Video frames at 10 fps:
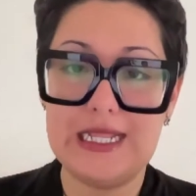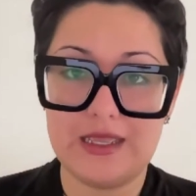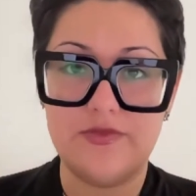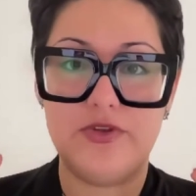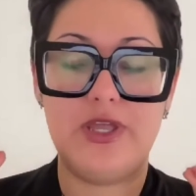
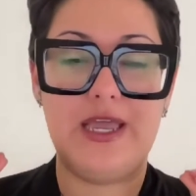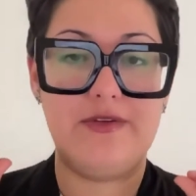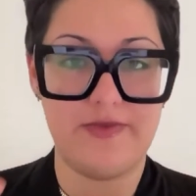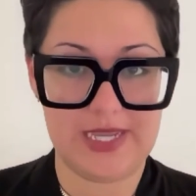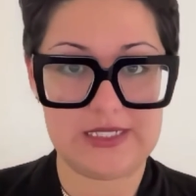level,
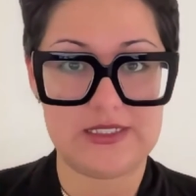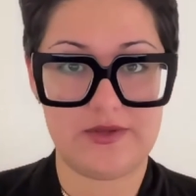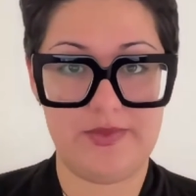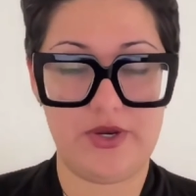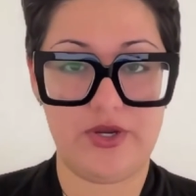advanced
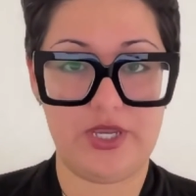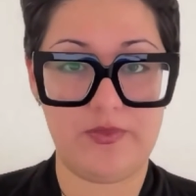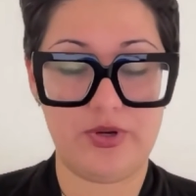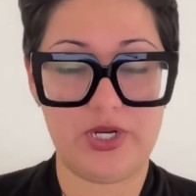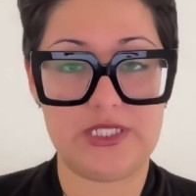American
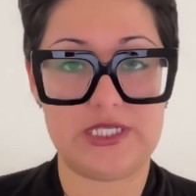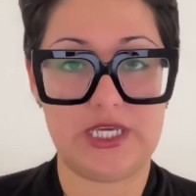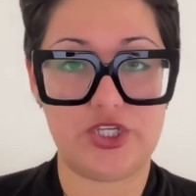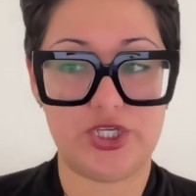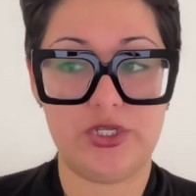
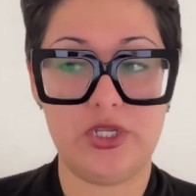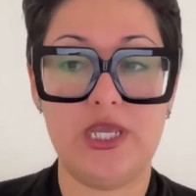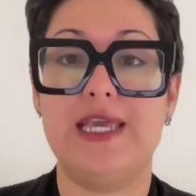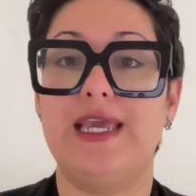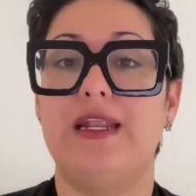pronunciation.
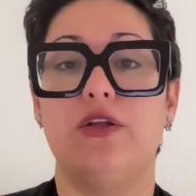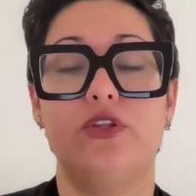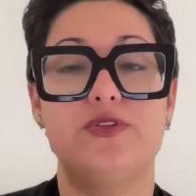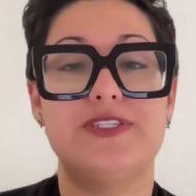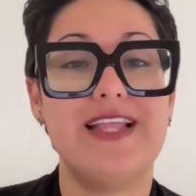It
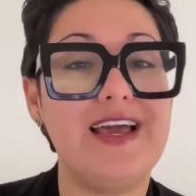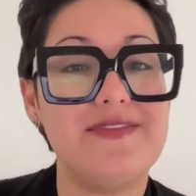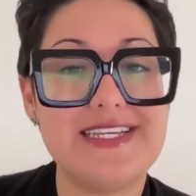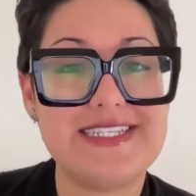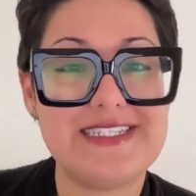includes live
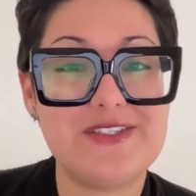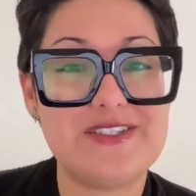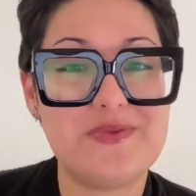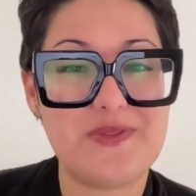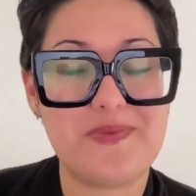
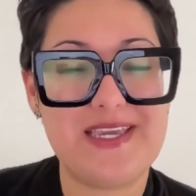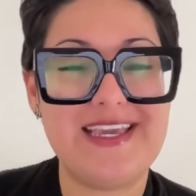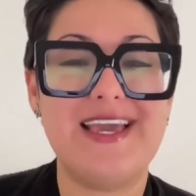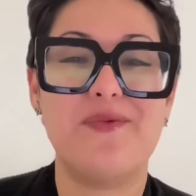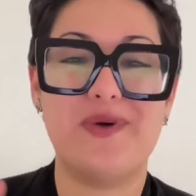lessons with
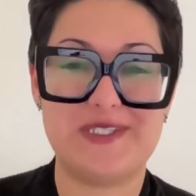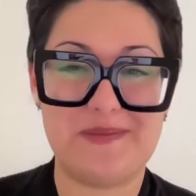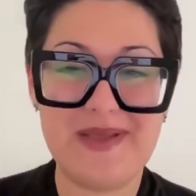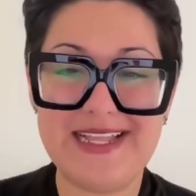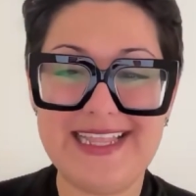me once a
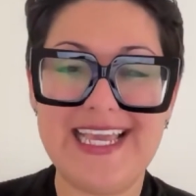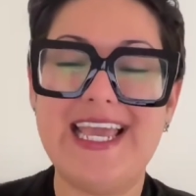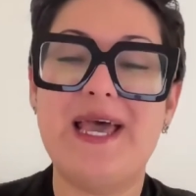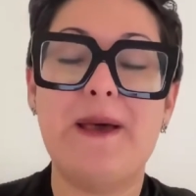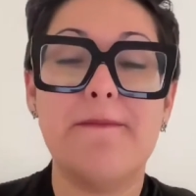month,
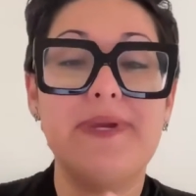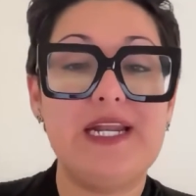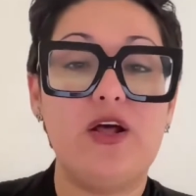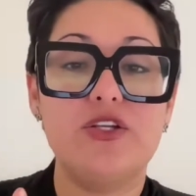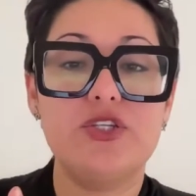but
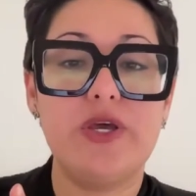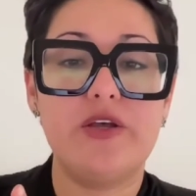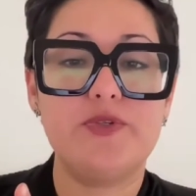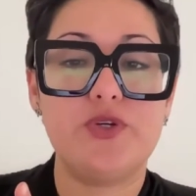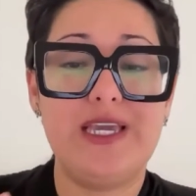it also
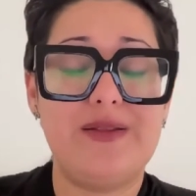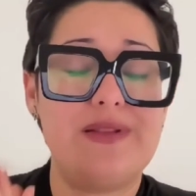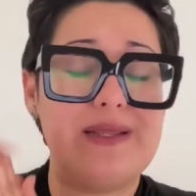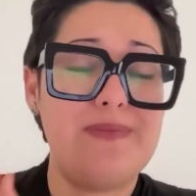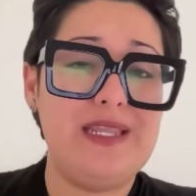helps you
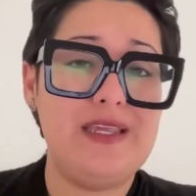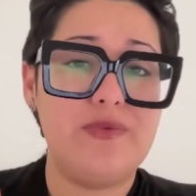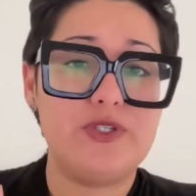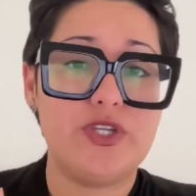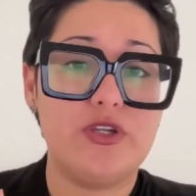get immediate
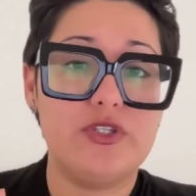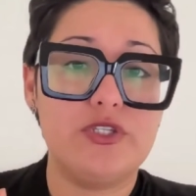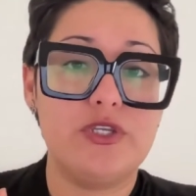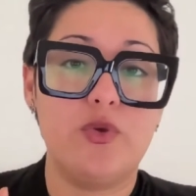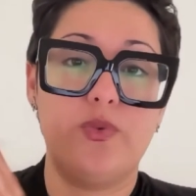
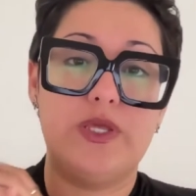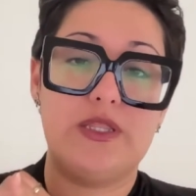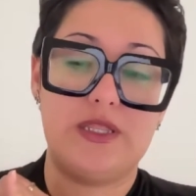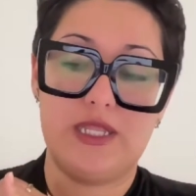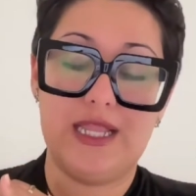results
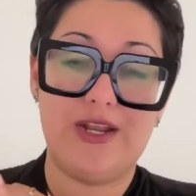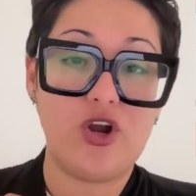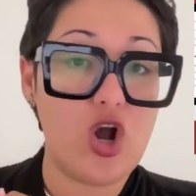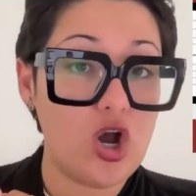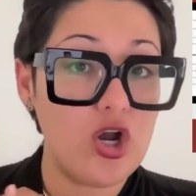with the
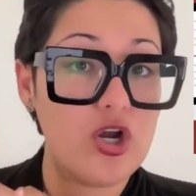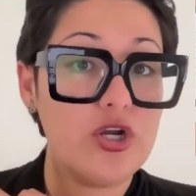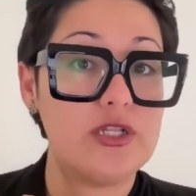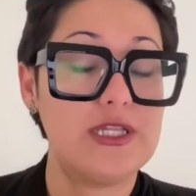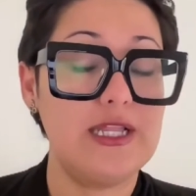letter
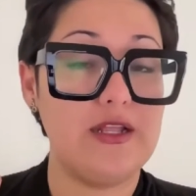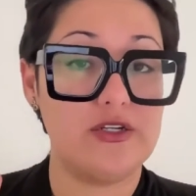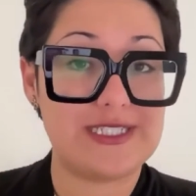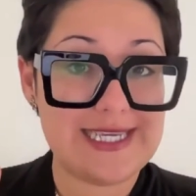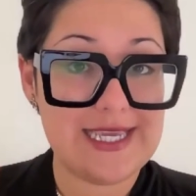R, the letter
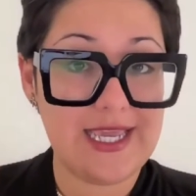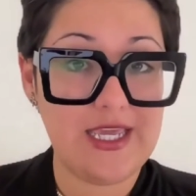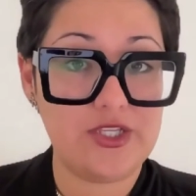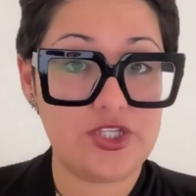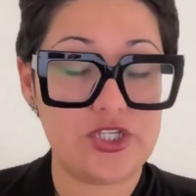
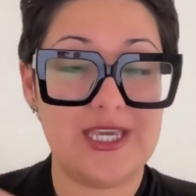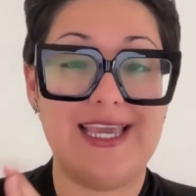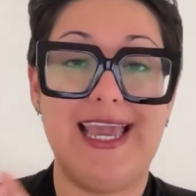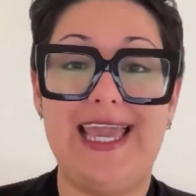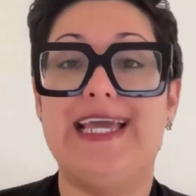TH,
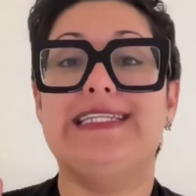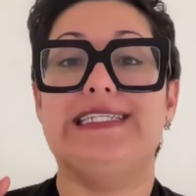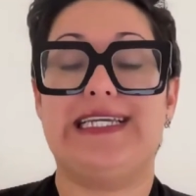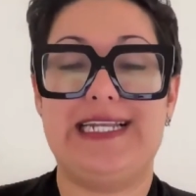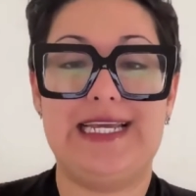and
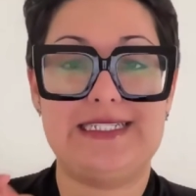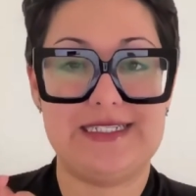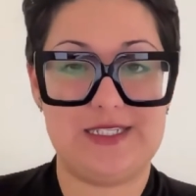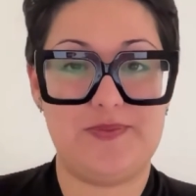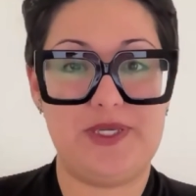
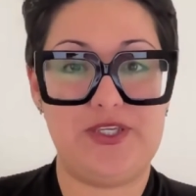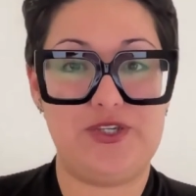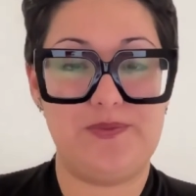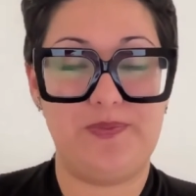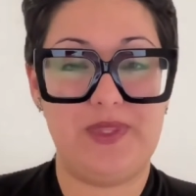connected
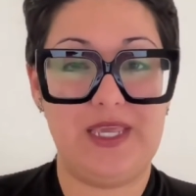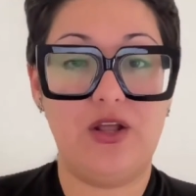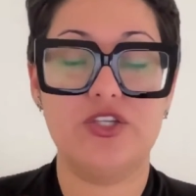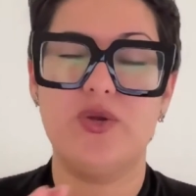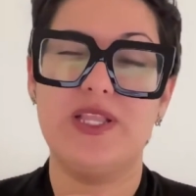speech. And
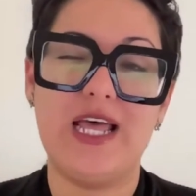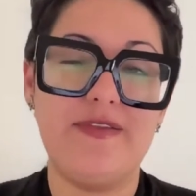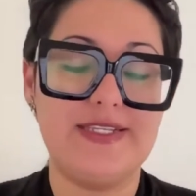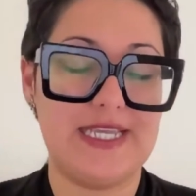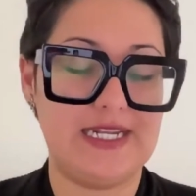also, a lot
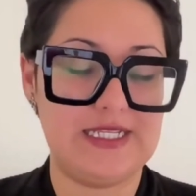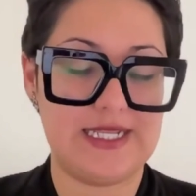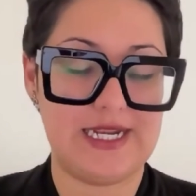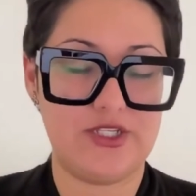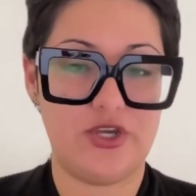of the techniques
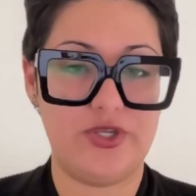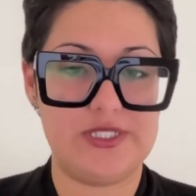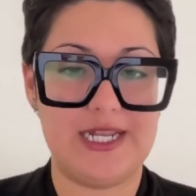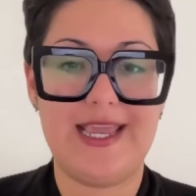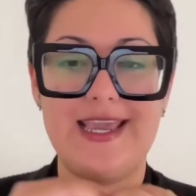that I taught you
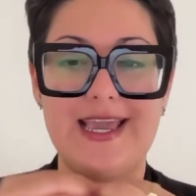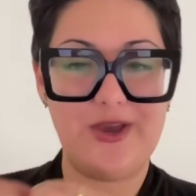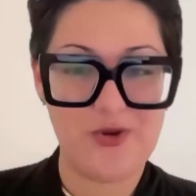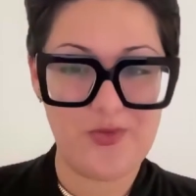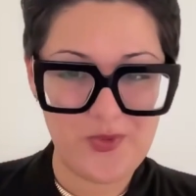today, I
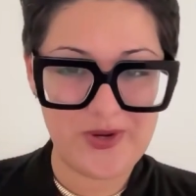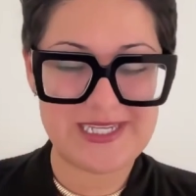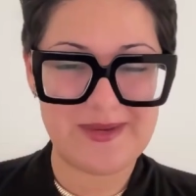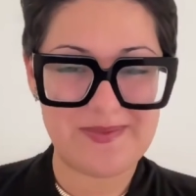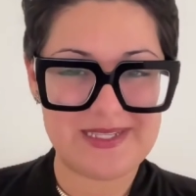go more in
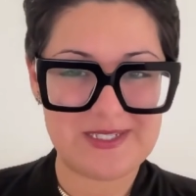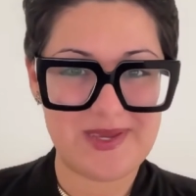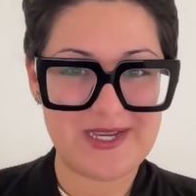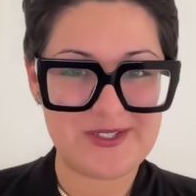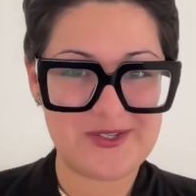depth in this
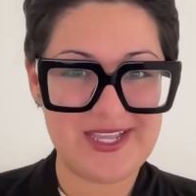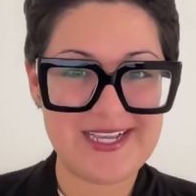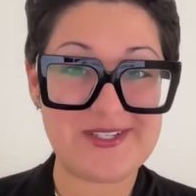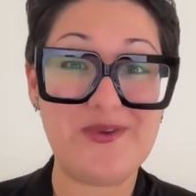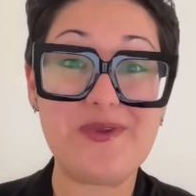
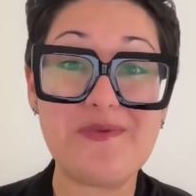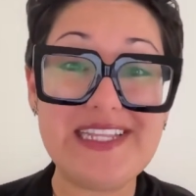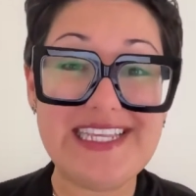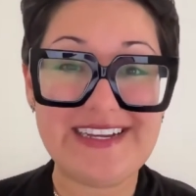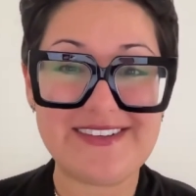masterclass so you can
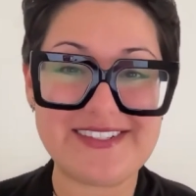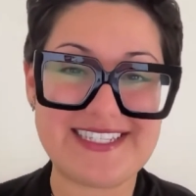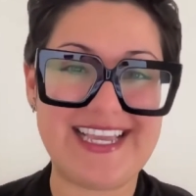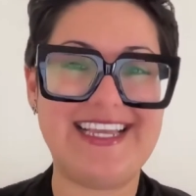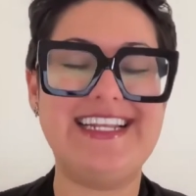really
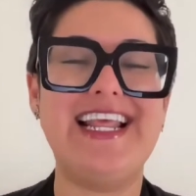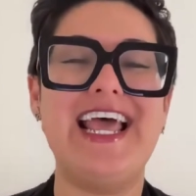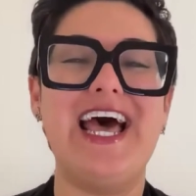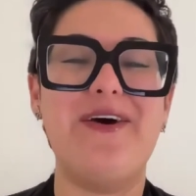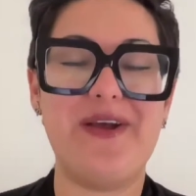understand
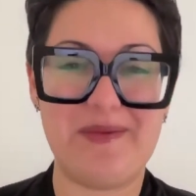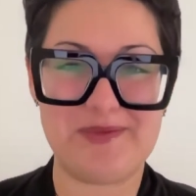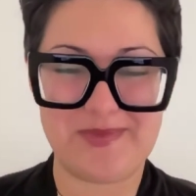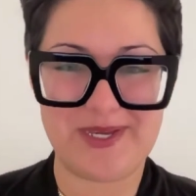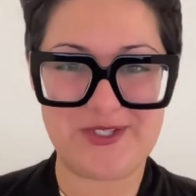how to
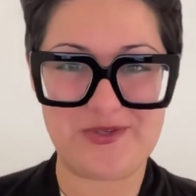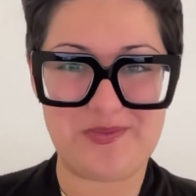optimize your